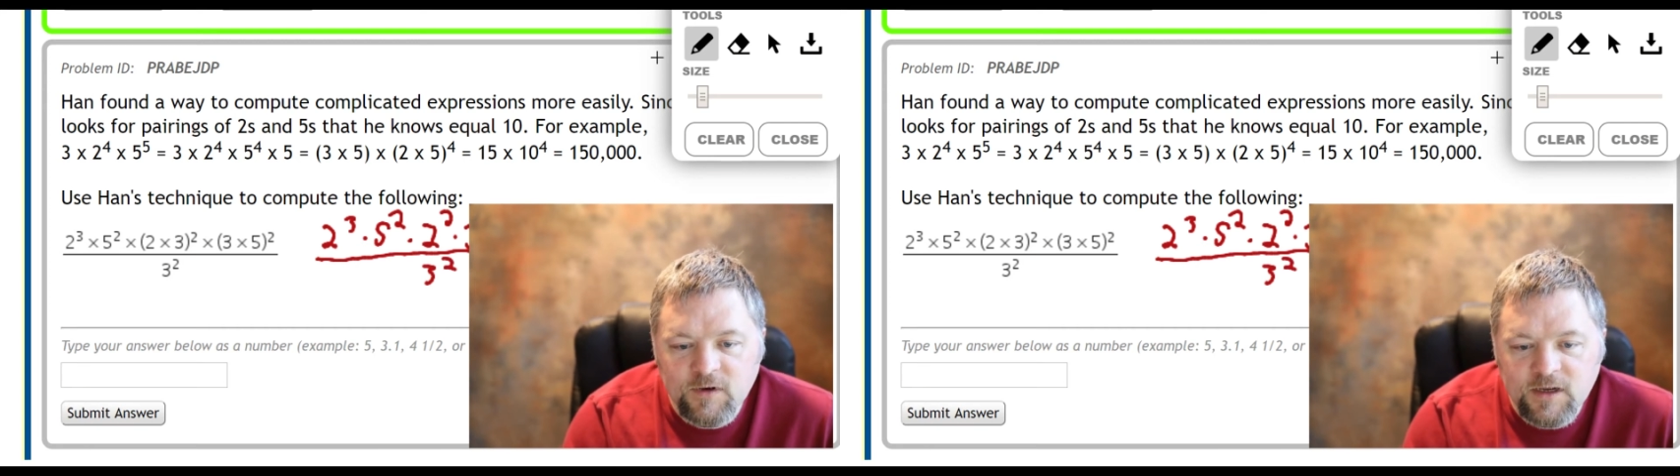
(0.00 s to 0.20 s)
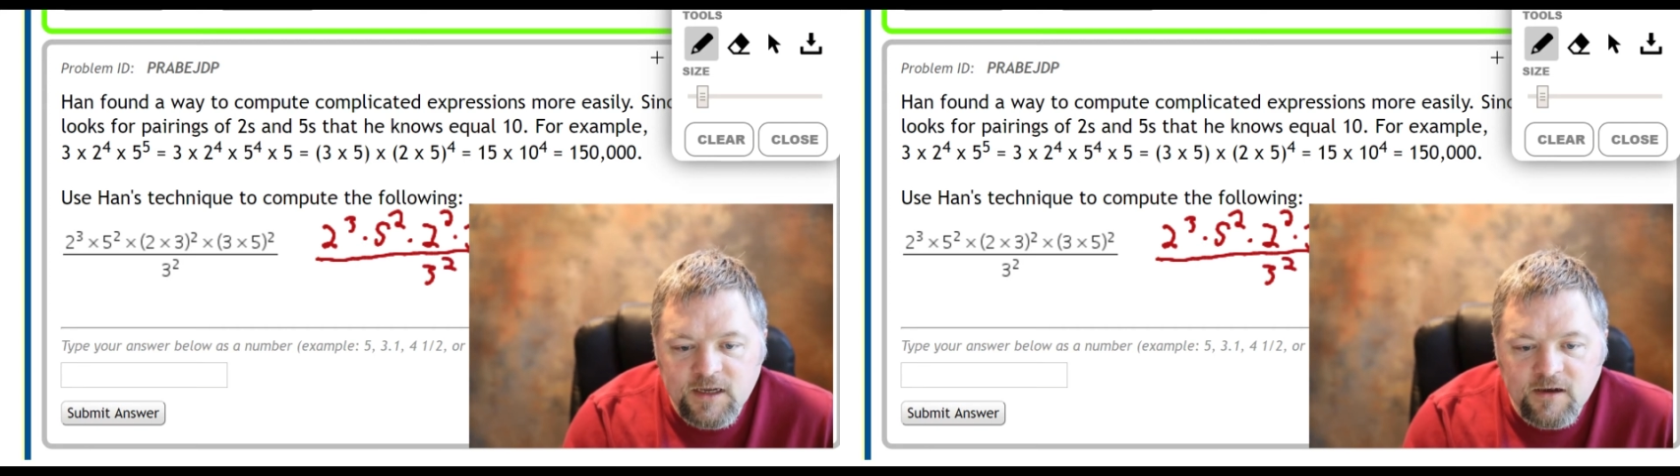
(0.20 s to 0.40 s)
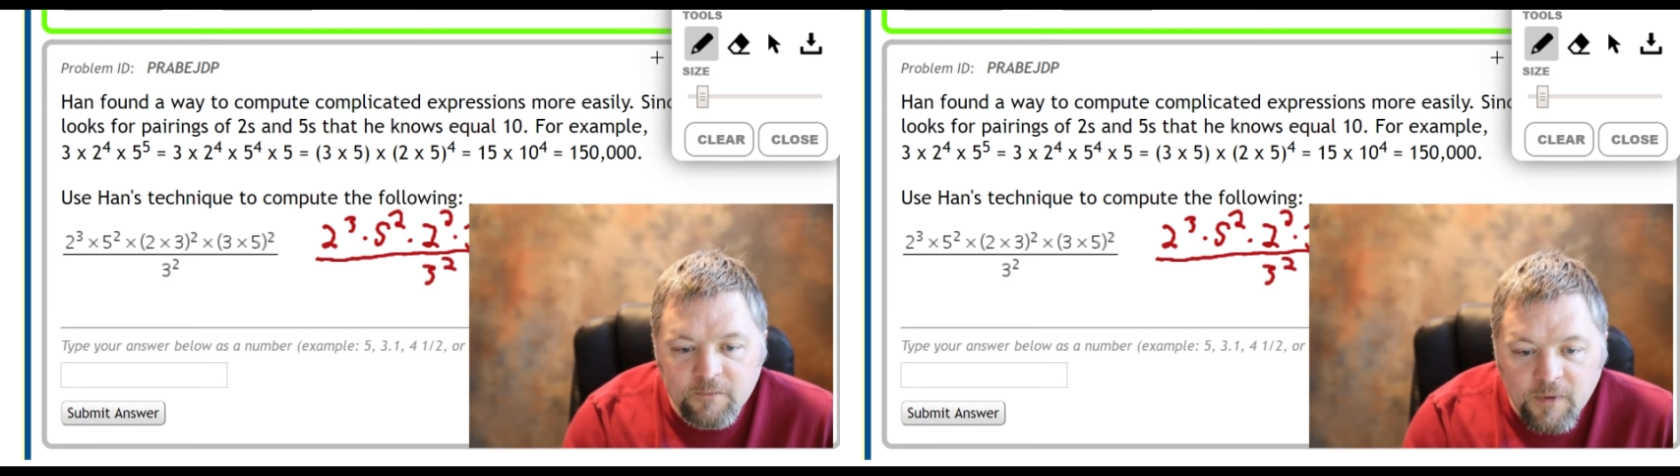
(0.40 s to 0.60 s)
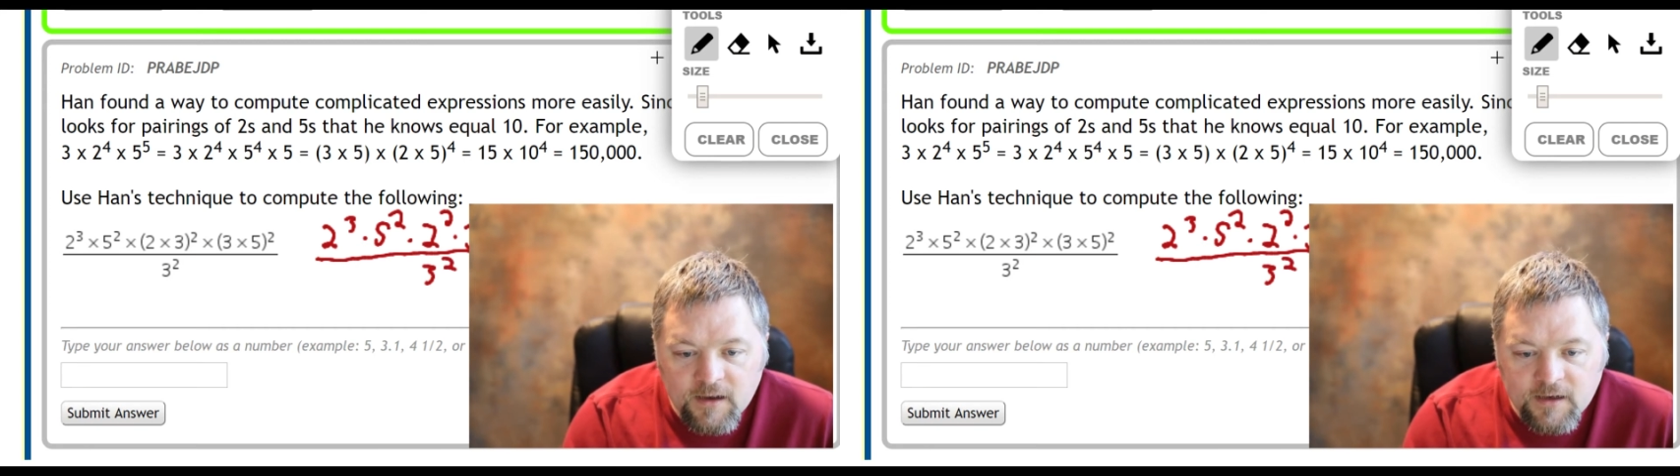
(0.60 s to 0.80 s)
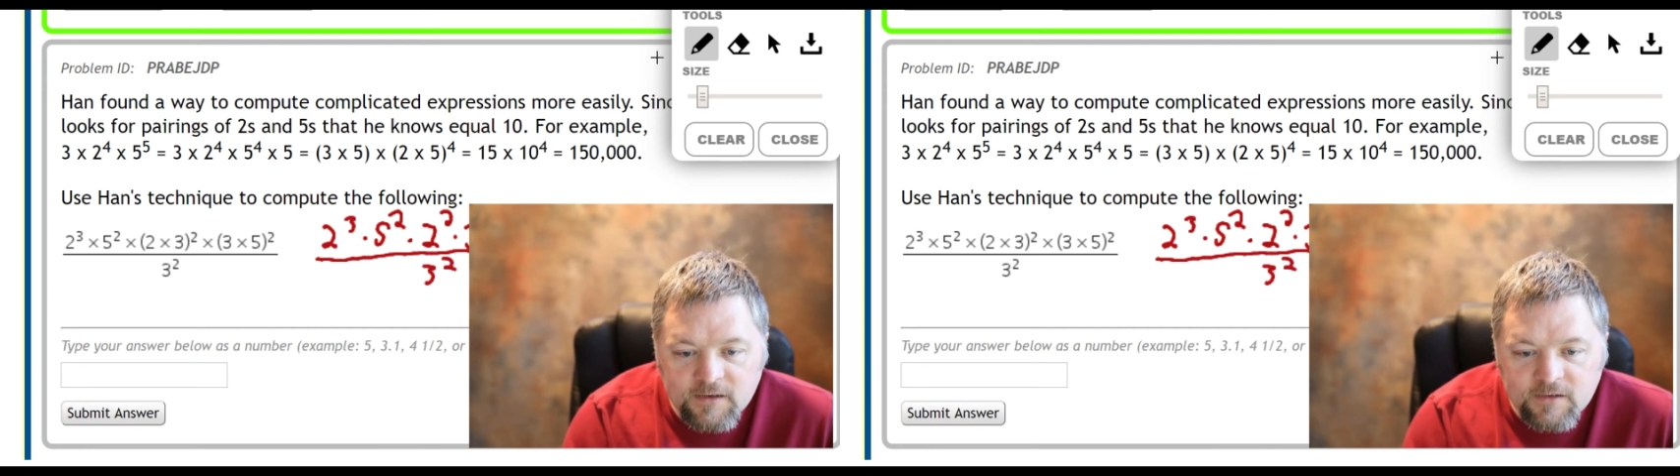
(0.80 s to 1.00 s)

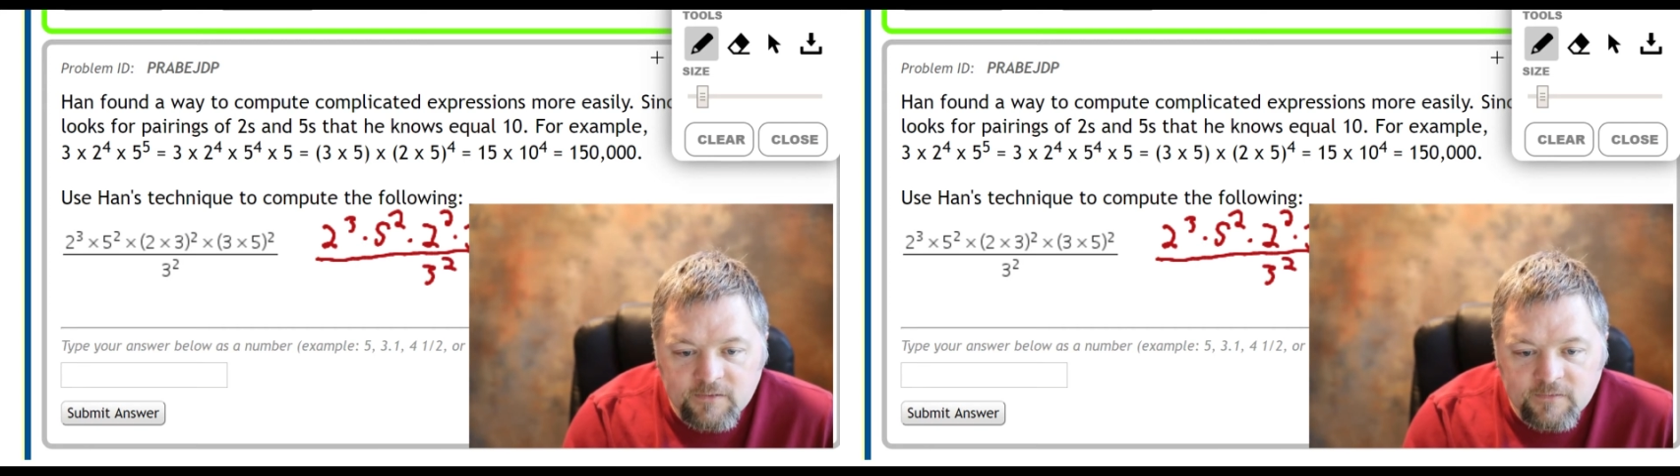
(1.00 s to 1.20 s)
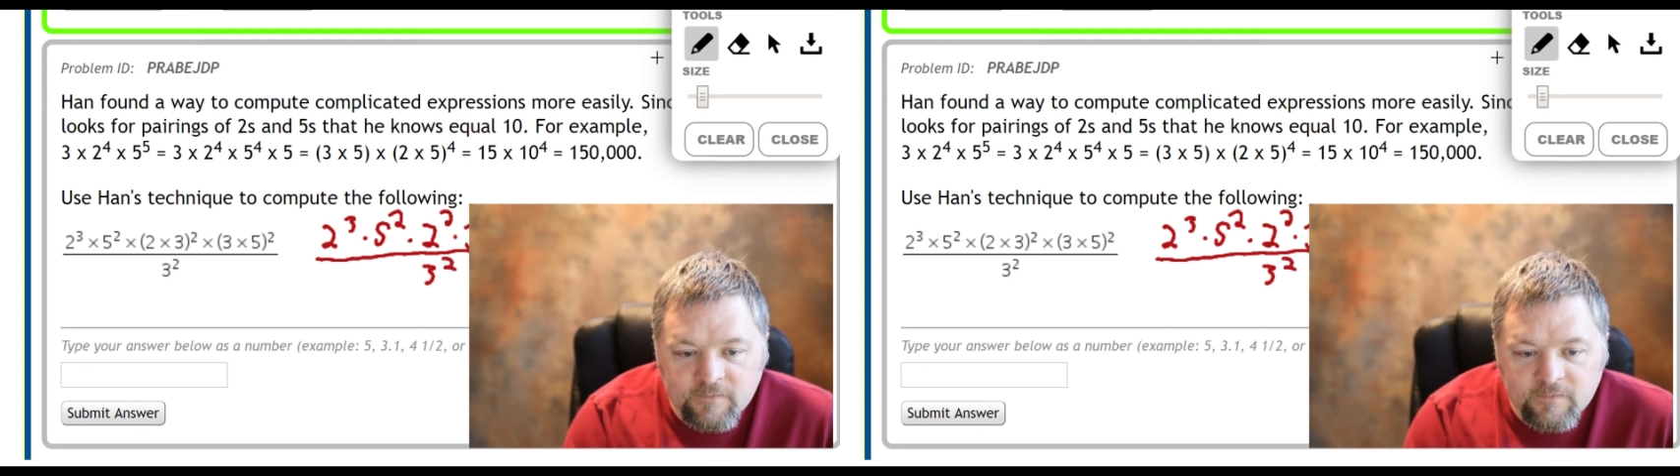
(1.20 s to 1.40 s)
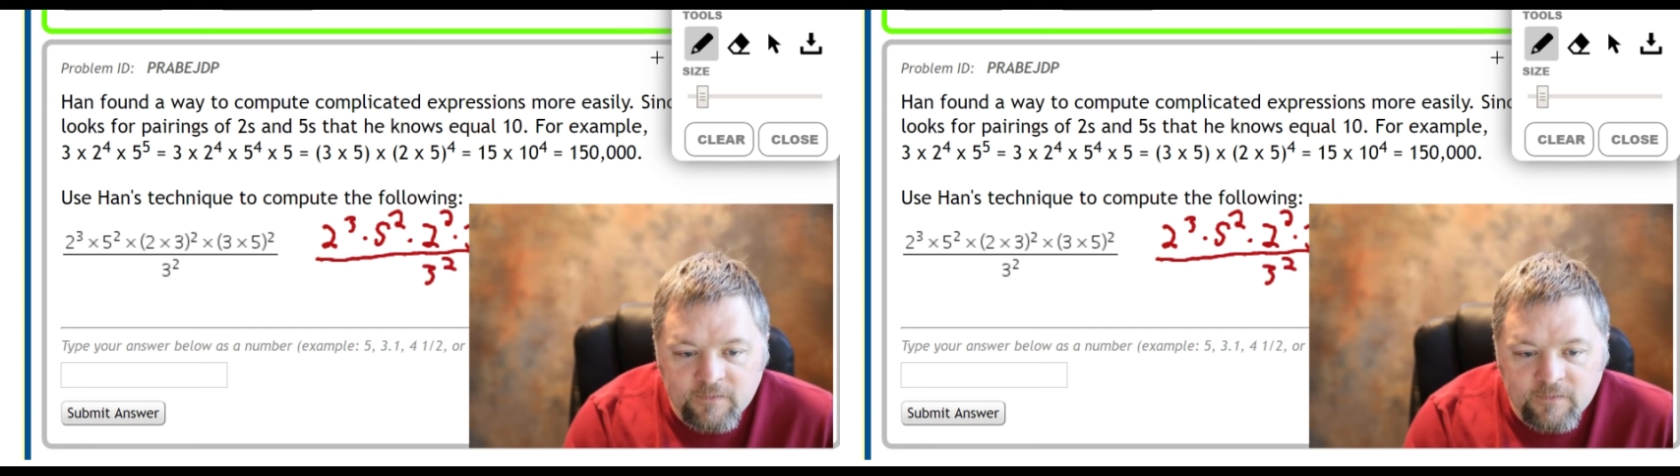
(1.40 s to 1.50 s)
squared times